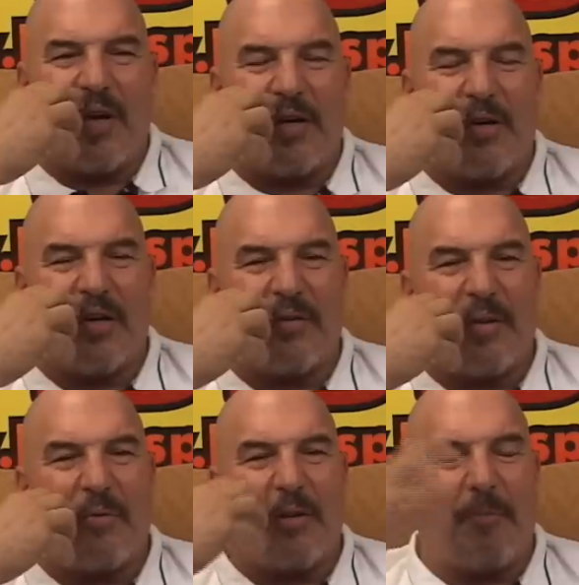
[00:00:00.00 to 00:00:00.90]
unheard of.
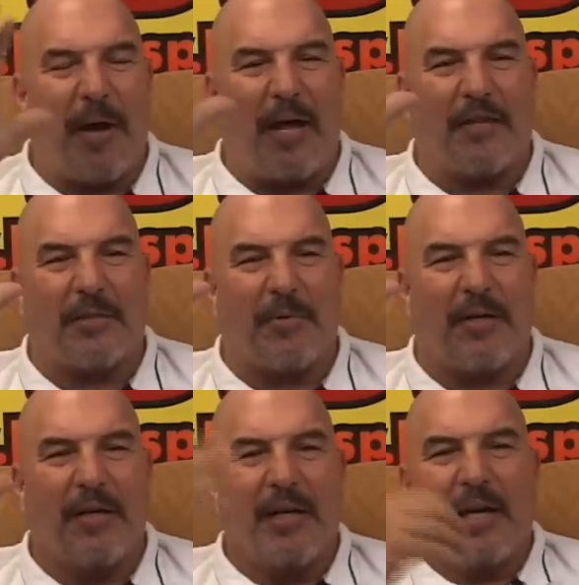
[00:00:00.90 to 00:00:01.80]
That really bothers
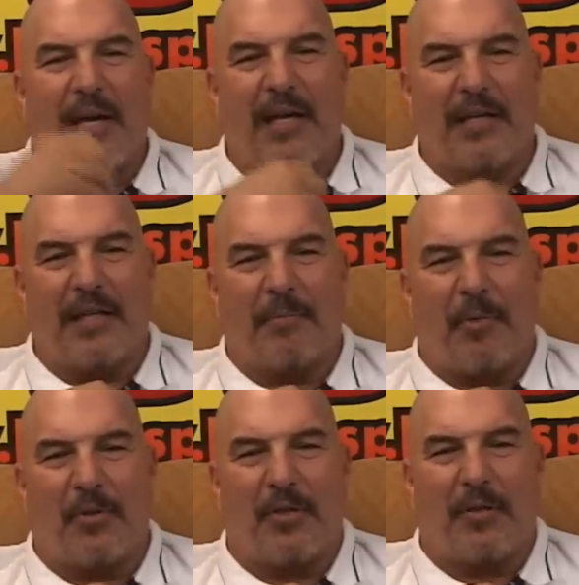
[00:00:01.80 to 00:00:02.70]
me as a
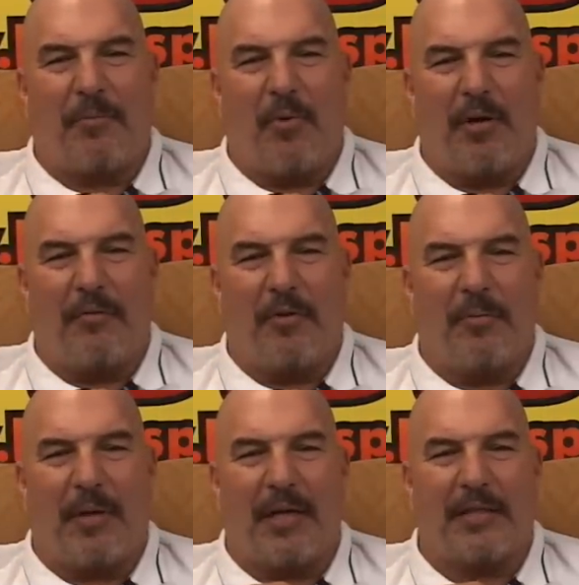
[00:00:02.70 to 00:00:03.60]
personal point of
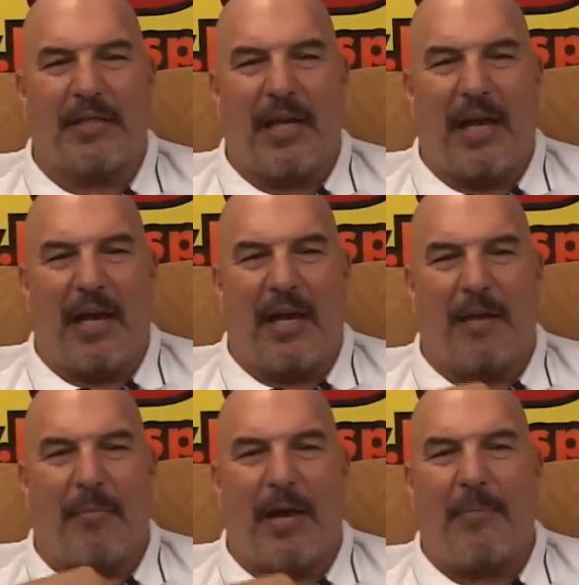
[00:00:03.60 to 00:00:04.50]
view because
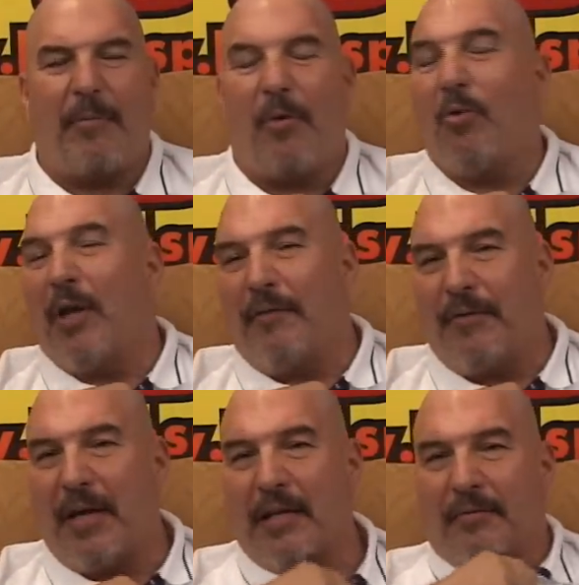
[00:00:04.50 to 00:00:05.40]
I'm, i put my whole
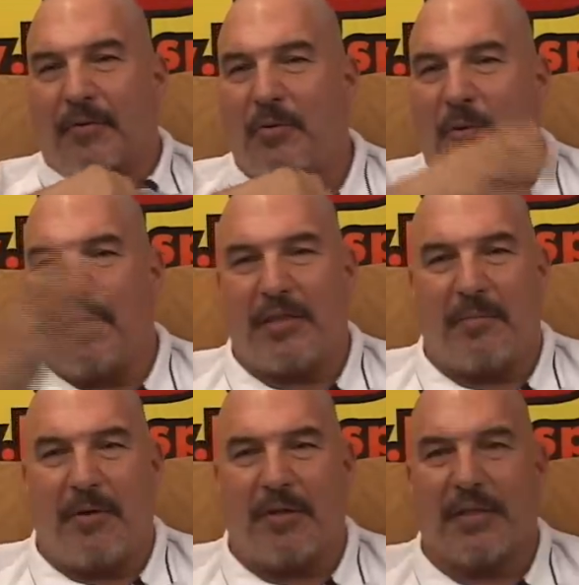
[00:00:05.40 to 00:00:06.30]
life in. I did it for 20
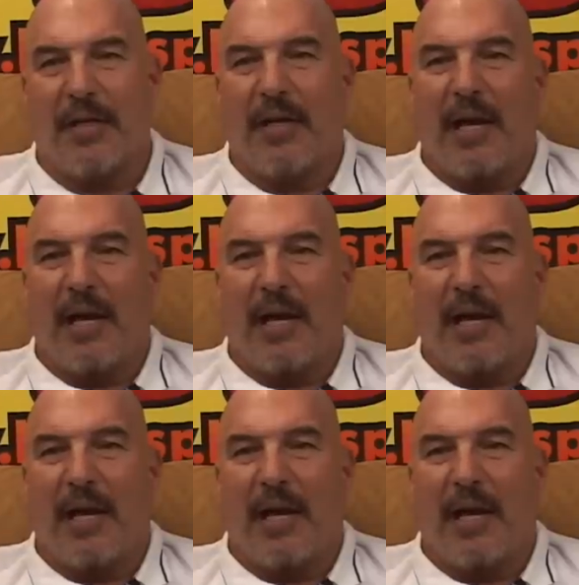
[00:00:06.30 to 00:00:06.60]
some years.